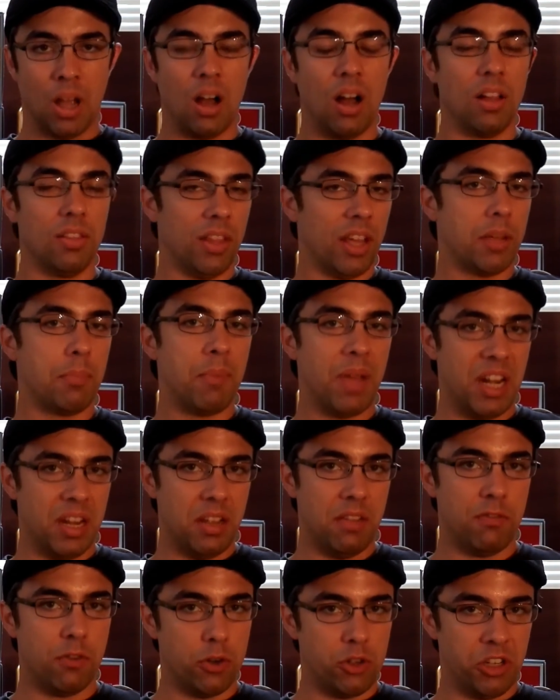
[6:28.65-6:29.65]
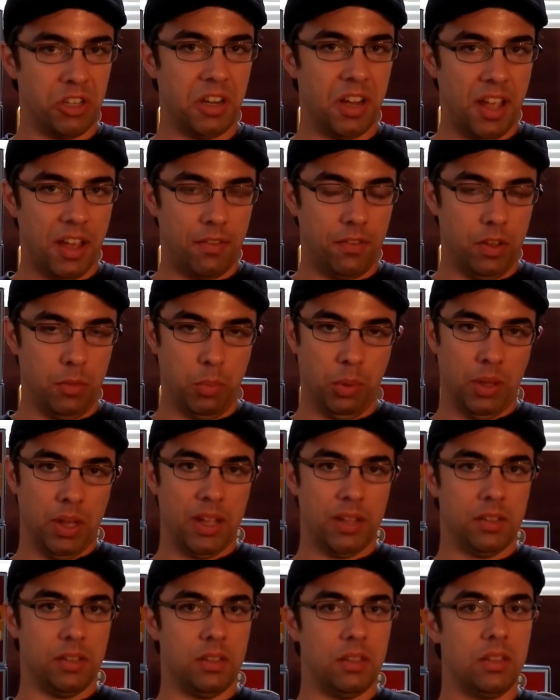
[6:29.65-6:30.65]
unlike many Virginia heavy
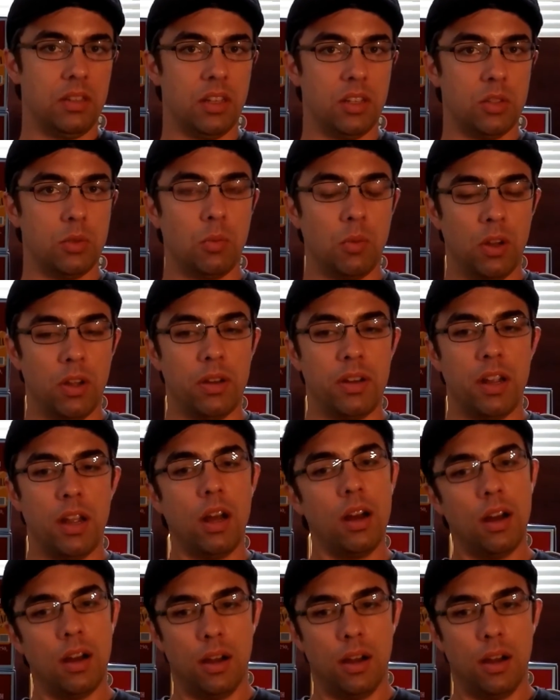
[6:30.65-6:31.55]
blends, this one